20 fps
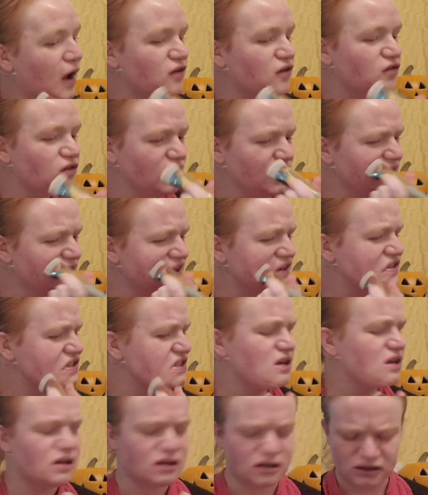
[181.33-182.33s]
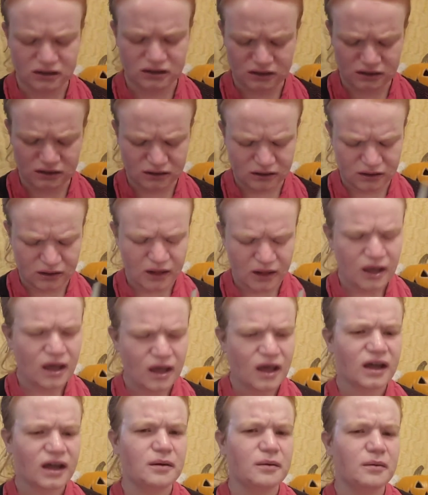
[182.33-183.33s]
I feel like it's
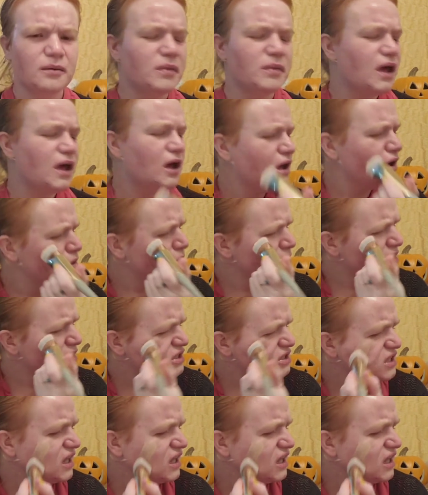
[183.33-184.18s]
almost